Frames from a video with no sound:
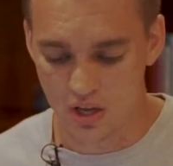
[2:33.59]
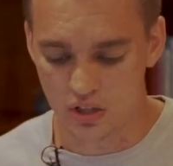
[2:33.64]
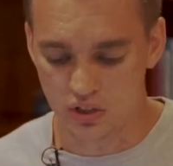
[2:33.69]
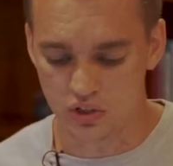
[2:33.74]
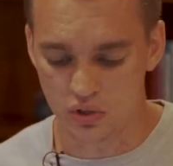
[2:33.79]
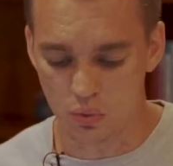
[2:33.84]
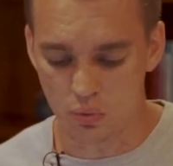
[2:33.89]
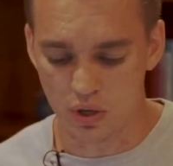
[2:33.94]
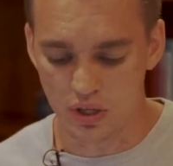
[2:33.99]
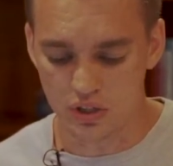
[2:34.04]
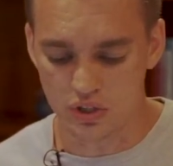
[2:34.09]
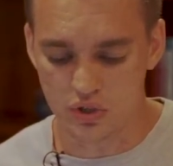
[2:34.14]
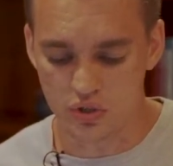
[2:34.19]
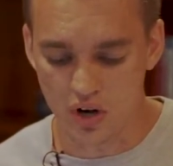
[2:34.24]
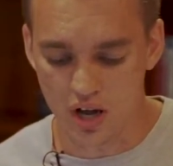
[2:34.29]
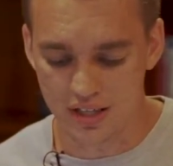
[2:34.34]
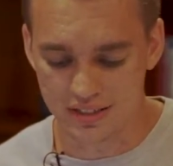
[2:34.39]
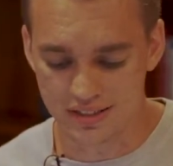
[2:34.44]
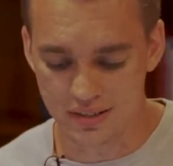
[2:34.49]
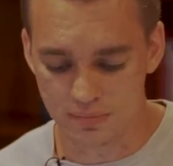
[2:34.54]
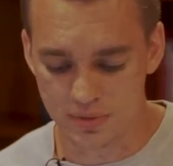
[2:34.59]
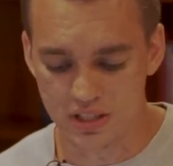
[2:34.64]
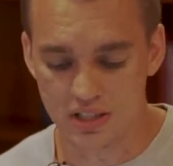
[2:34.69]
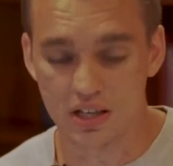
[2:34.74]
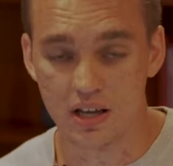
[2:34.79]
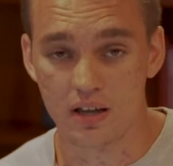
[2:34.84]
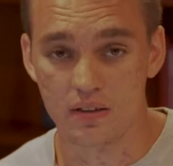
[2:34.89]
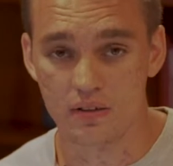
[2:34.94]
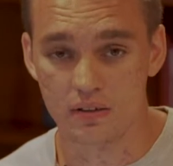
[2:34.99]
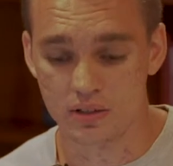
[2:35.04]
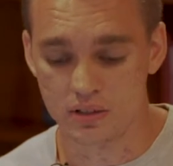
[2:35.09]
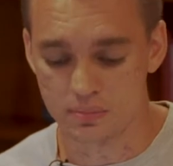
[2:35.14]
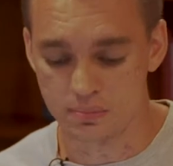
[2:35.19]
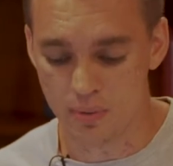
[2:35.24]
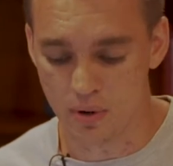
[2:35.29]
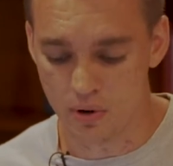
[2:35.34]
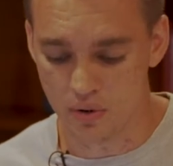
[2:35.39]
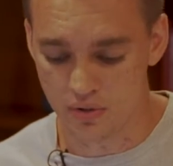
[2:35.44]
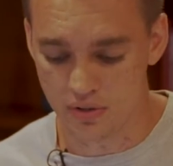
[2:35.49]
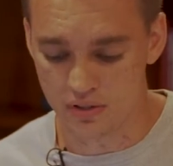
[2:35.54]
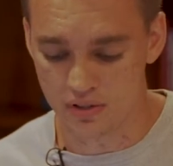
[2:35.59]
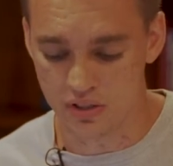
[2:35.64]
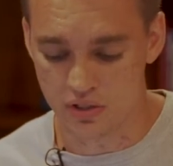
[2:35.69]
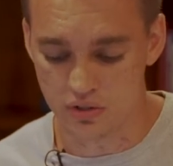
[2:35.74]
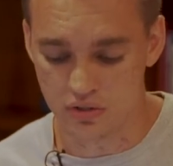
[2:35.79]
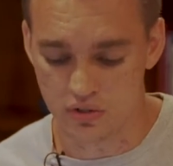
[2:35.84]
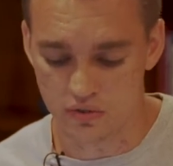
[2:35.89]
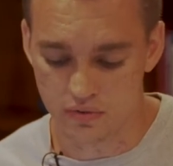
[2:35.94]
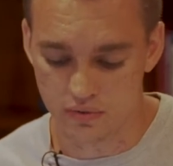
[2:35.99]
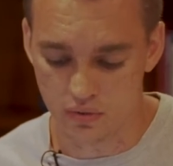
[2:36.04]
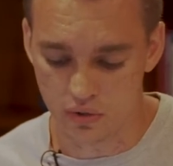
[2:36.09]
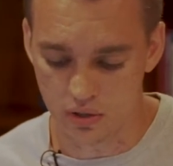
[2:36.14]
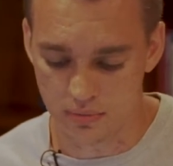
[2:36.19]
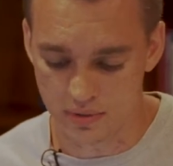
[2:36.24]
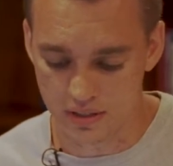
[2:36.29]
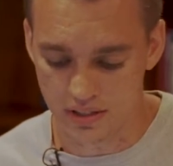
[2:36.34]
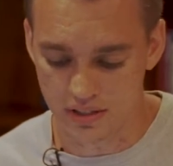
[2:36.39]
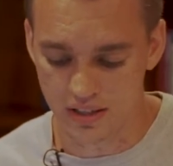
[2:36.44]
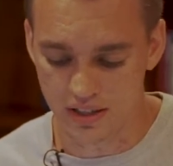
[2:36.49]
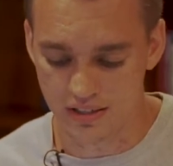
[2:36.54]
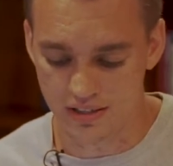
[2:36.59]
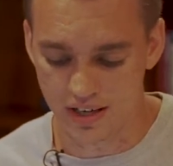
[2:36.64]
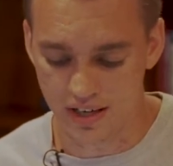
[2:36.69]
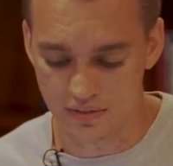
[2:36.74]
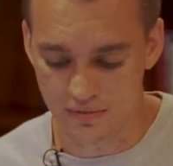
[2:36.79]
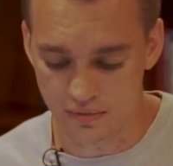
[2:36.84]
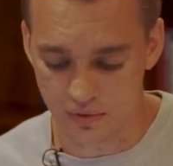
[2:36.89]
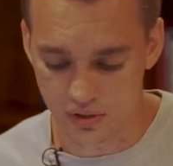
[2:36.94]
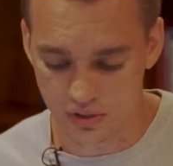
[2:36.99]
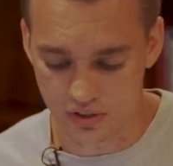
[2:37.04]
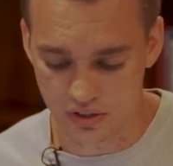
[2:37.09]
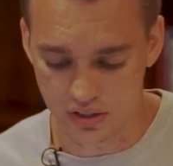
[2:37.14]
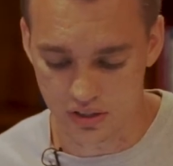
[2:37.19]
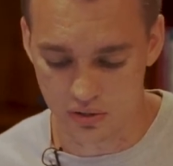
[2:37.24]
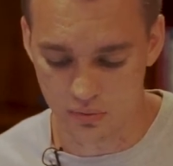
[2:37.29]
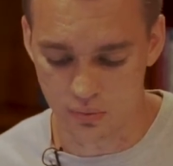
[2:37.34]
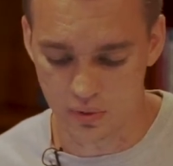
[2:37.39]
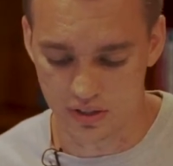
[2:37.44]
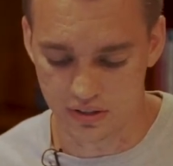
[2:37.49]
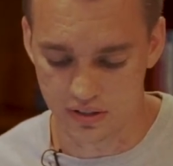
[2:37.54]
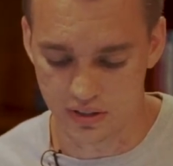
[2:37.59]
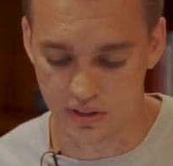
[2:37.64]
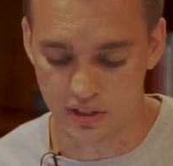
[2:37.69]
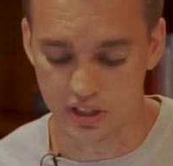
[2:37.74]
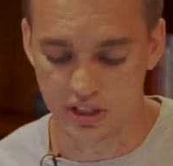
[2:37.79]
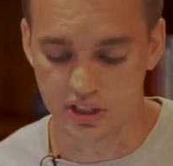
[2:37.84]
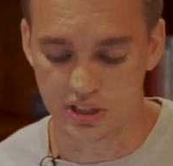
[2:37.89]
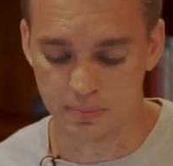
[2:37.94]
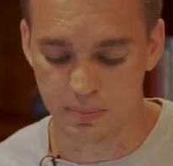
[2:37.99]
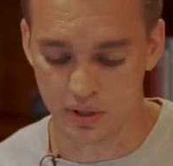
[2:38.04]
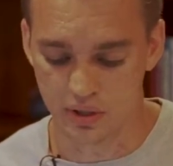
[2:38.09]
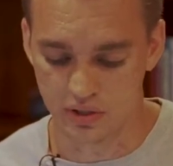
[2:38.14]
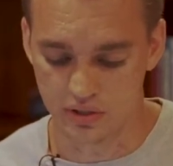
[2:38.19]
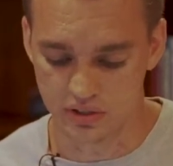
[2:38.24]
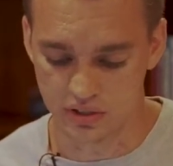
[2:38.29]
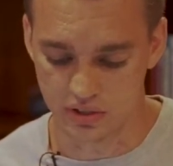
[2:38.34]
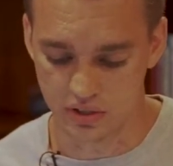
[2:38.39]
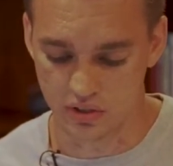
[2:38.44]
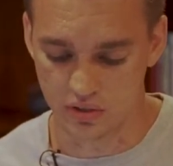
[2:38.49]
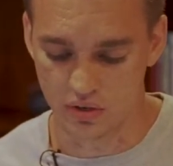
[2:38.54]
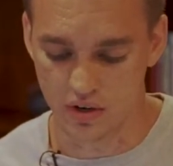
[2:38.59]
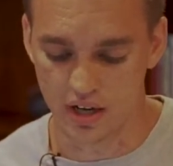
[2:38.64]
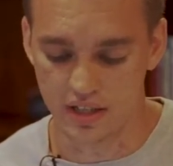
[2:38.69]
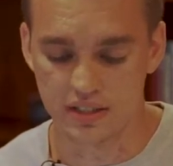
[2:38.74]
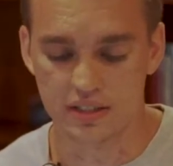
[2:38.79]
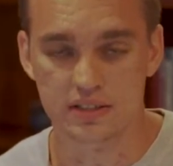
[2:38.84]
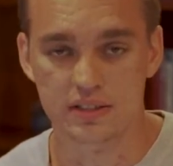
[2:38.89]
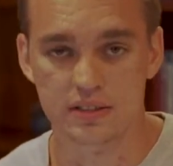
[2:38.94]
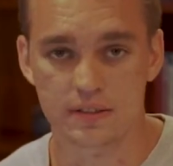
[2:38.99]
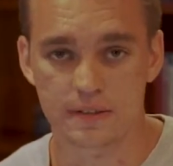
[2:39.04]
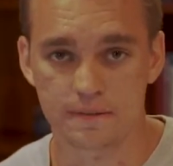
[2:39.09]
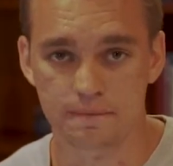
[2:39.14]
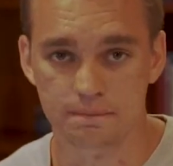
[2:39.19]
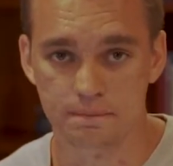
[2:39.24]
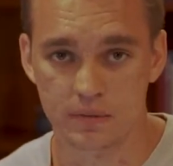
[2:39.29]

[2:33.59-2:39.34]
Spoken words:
So what draws them together is both the uniformity and diversity with their experience in Christ.